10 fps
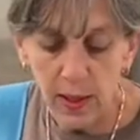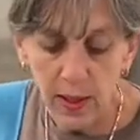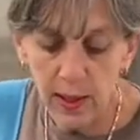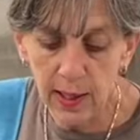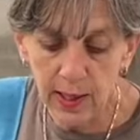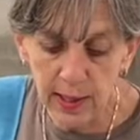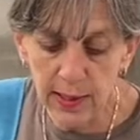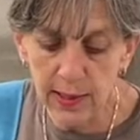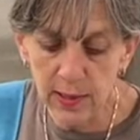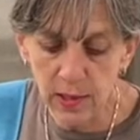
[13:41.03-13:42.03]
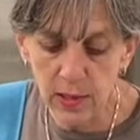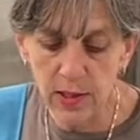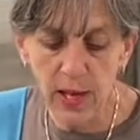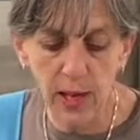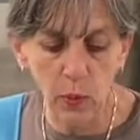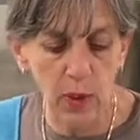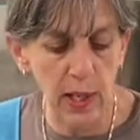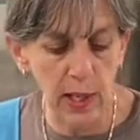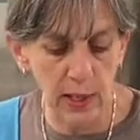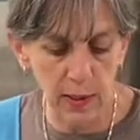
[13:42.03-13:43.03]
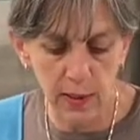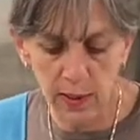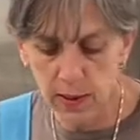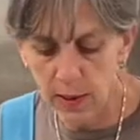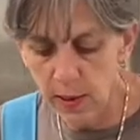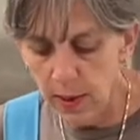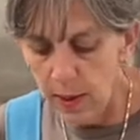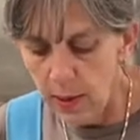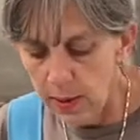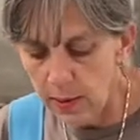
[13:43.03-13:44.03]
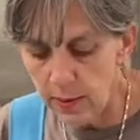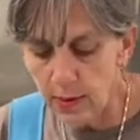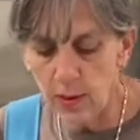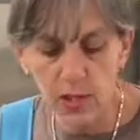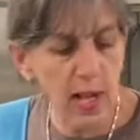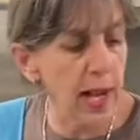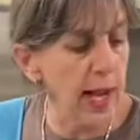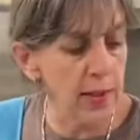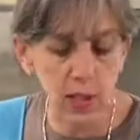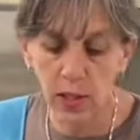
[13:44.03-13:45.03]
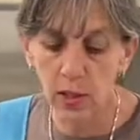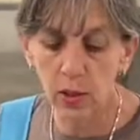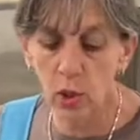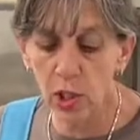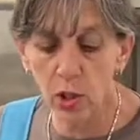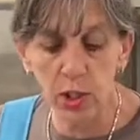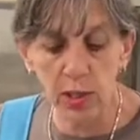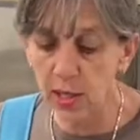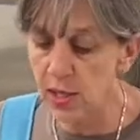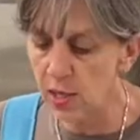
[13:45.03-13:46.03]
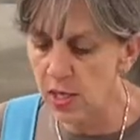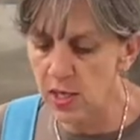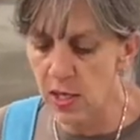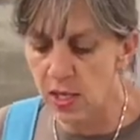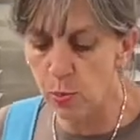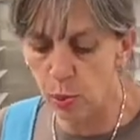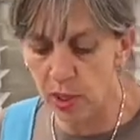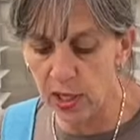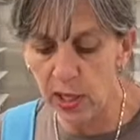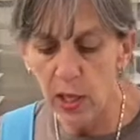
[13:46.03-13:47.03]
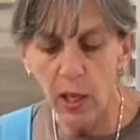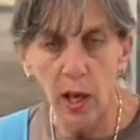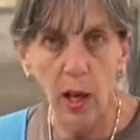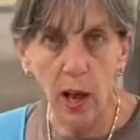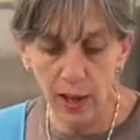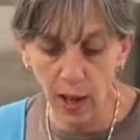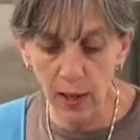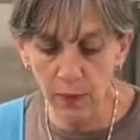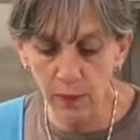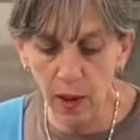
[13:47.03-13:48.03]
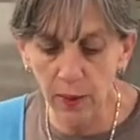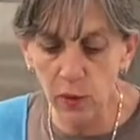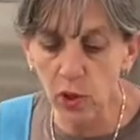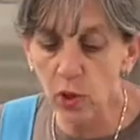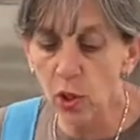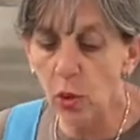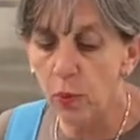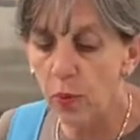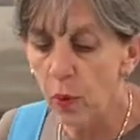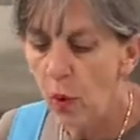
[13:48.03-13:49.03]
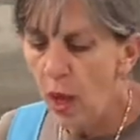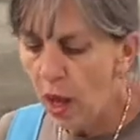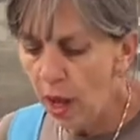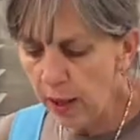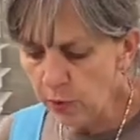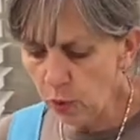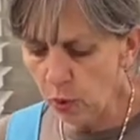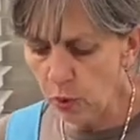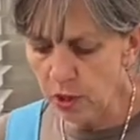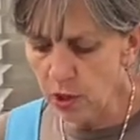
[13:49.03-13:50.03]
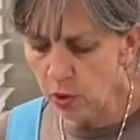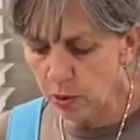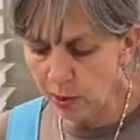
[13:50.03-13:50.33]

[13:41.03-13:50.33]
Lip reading: And that way, there's that. Good, look at this. Isn't this pretty? You know, I've grown, in